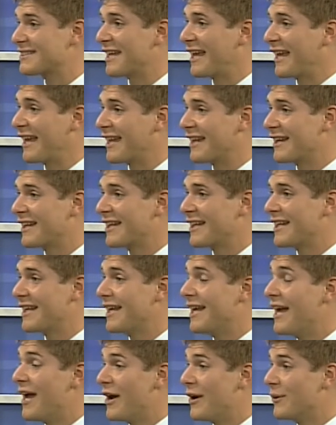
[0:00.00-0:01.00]
And
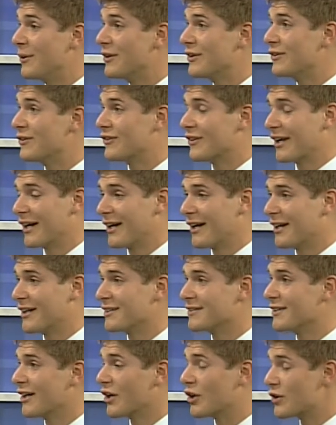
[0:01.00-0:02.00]
it was
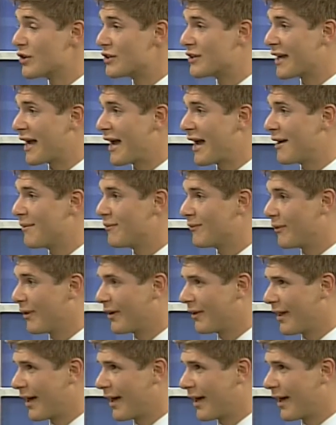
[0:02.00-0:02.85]
uh, a good time.